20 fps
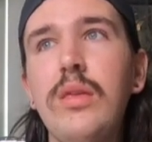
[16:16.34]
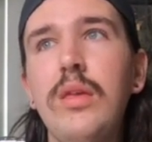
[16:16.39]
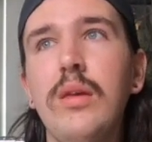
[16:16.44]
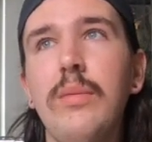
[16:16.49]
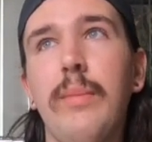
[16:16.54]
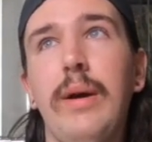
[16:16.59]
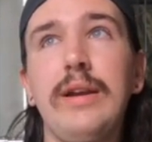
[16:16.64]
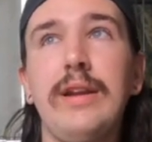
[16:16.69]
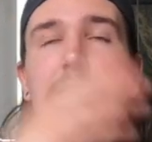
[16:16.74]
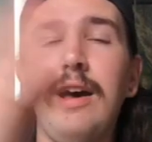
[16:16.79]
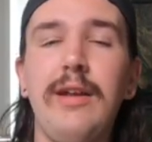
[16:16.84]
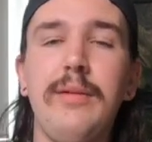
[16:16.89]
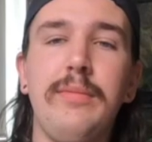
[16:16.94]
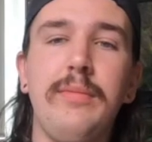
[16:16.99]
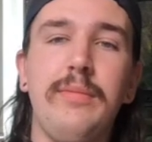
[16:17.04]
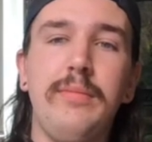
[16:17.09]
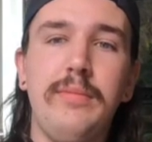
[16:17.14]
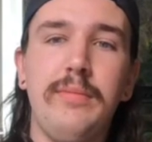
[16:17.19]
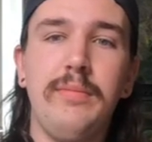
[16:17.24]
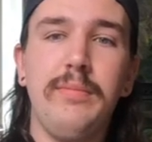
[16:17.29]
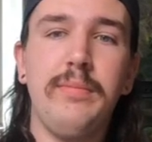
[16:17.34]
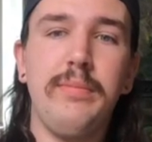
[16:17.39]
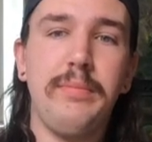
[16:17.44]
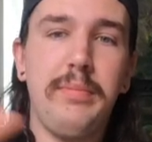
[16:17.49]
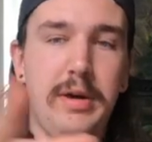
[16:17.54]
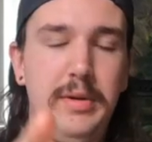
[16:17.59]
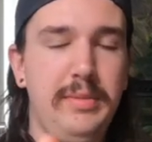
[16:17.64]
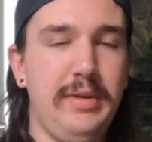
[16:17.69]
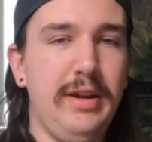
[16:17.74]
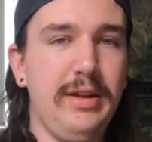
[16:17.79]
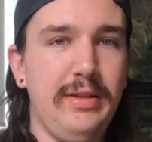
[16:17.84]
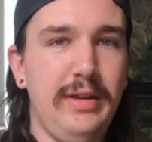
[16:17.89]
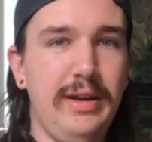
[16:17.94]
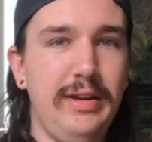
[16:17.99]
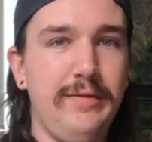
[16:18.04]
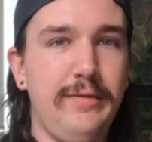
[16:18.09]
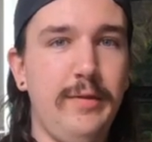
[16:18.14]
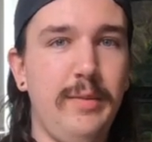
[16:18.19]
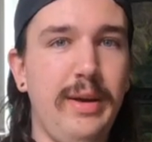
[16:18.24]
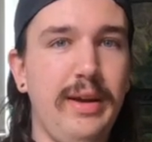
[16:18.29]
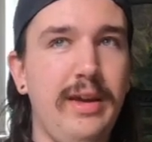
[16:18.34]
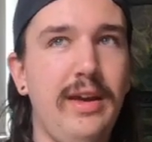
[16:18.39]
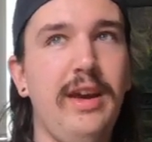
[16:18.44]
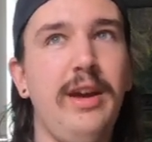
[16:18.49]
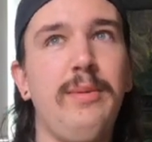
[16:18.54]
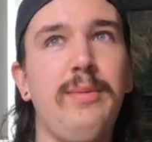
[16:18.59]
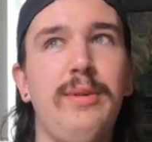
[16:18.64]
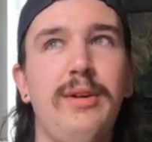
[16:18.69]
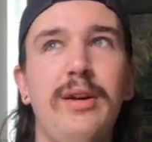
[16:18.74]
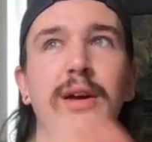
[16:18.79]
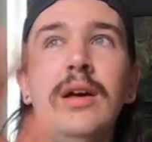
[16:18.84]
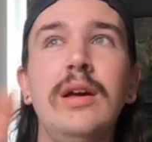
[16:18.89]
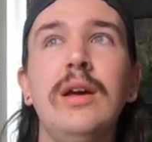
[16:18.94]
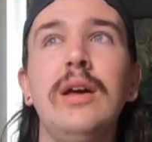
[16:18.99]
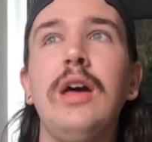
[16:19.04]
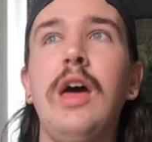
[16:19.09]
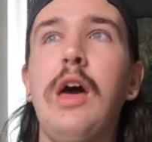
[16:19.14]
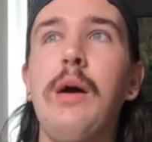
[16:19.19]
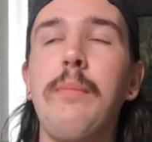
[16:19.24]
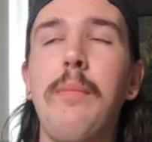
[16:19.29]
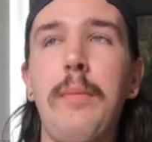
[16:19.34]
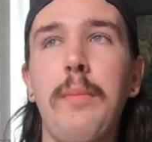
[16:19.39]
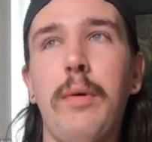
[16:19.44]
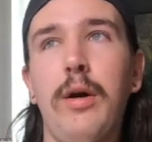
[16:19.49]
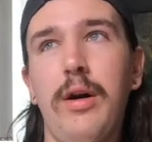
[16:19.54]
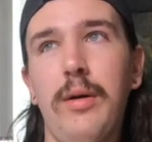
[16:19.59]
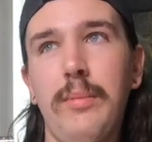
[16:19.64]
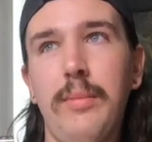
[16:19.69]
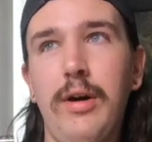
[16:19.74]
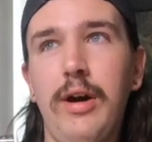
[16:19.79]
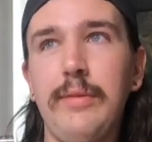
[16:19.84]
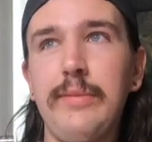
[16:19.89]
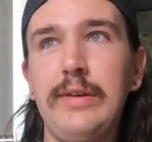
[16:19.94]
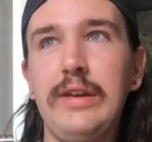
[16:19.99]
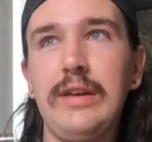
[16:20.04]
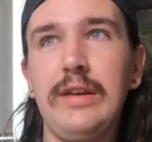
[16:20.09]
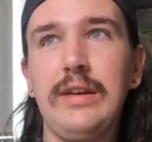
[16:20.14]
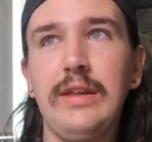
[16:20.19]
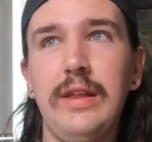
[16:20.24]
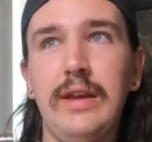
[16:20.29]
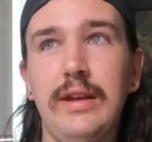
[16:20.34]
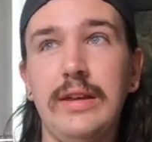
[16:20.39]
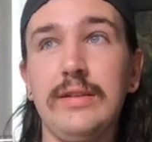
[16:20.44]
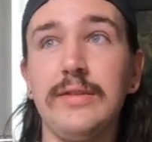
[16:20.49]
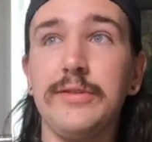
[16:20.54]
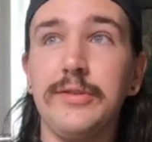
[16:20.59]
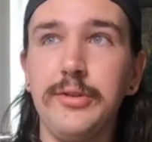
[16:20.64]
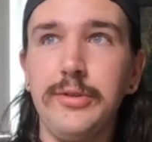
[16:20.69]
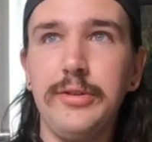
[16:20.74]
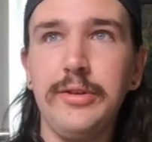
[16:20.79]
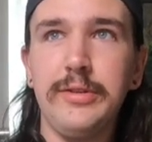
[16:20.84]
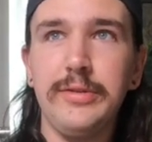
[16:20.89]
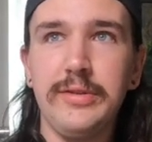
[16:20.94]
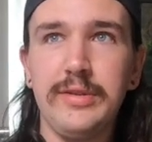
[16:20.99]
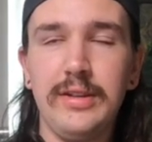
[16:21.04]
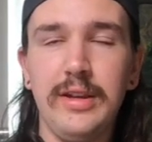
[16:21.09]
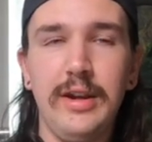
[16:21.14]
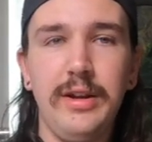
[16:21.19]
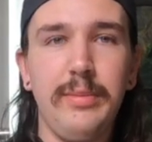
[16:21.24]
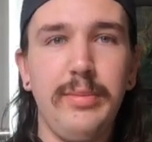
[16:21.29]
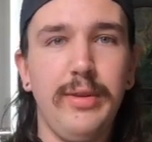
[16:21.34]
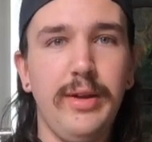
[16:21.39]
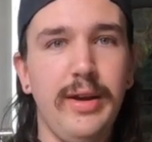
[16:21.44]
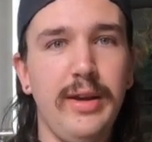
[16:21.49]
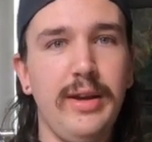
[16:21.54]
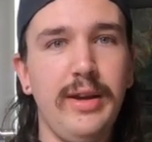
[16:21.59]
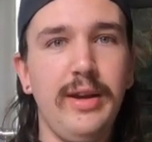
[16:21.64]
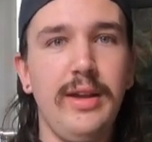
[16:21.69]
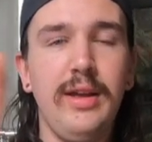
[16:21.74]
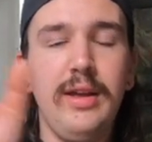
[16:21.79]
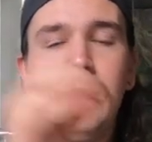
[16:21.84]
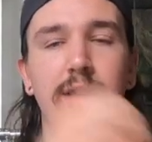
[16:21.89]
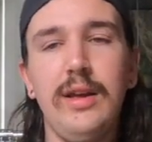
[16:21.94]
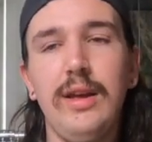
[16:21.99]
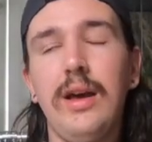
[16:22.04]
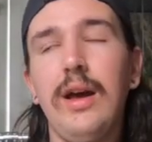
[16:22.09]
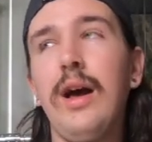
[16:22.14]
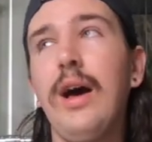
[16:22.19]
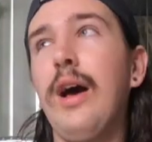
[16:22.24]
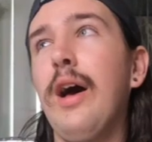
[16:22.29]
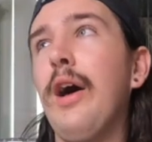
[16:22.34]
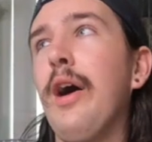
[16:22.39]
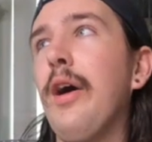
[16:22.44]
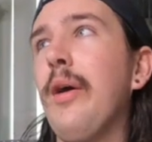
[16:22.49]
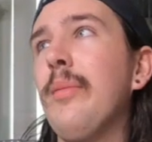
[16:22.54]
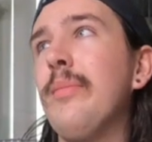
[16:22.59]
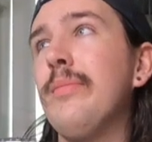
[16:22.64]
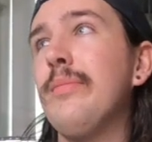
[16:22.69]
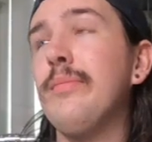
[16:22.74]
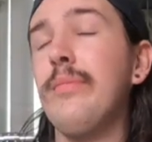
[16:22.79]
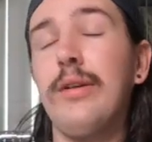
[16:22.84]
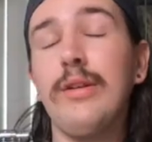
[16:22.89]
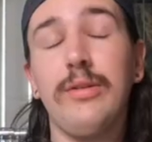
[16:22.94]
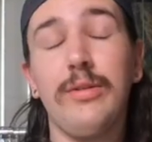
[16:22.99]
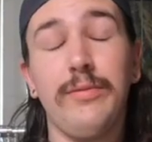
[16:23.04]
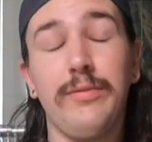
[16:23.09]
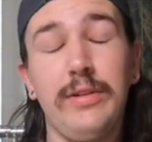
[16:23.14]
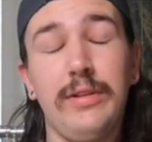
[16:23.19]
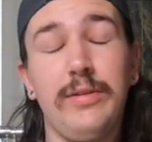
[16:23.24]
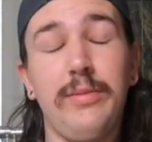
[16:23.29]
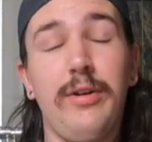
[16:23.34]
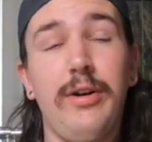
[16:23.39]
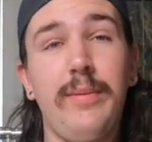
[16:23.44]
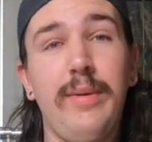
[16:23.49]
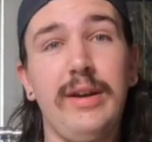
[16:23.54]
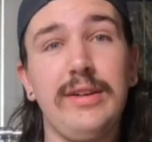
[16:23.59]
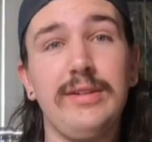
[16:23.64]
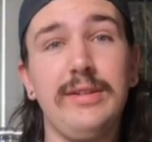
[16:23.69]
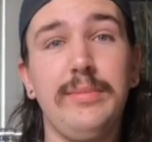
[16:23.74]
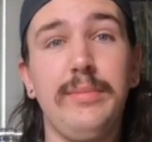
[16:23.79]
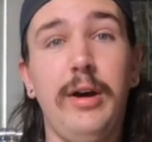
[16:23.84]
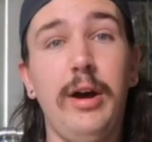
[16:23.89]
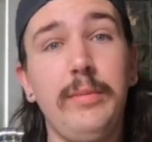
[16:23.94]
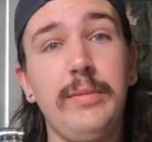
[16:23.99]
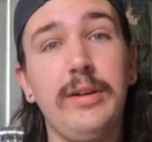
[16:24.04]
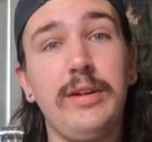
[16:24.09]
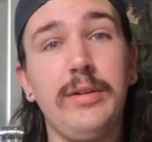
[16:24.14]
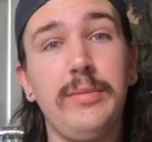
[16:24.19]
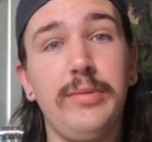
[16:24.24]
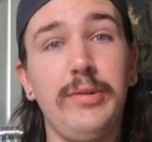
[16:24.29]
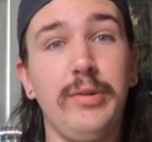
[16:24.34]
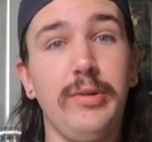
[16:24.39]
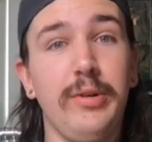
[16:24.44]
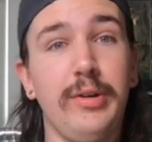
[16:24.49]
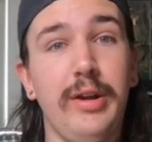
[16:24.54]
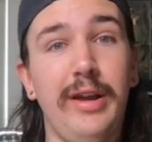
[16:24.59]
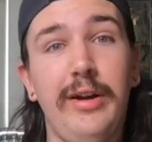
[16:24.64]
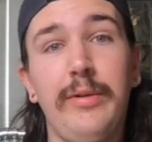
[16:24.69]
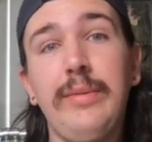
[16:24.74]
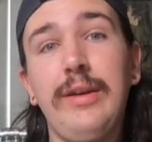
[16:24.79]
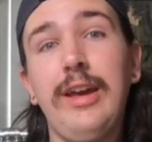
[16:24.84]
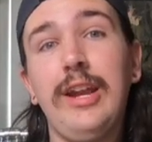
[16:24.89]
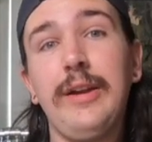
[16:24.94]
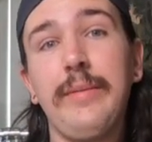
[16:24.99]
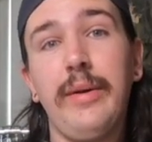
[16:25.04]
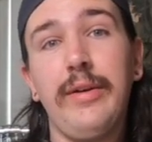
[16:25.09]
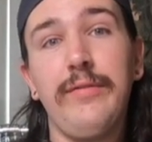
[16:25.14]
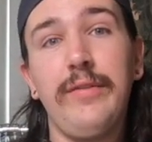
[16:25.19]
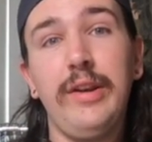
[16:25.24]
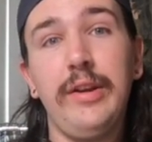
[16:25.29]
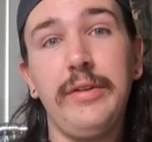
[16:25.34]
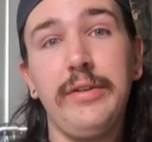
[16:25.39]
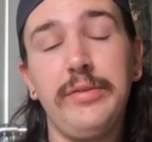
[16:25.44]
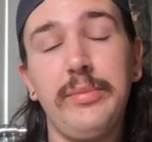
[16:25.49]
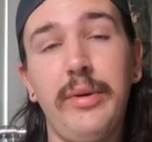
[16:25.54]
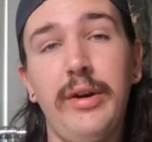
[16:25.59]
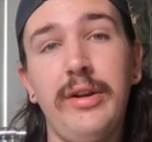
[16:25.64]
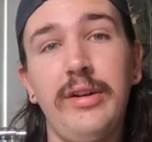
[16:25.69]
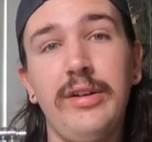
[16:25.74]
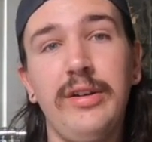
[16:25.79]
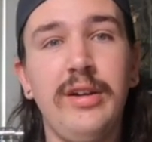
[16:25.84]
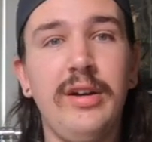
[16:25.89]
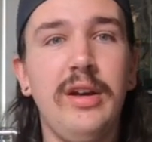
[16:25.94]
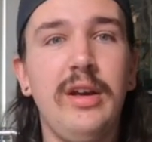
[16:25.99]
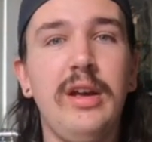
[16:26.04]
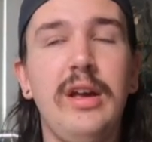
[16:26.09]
My dad bought me a light for my camera. My mom bought me like a studio setup light. My girlfriend's mom actually bought me a computer to help me edit my videos better.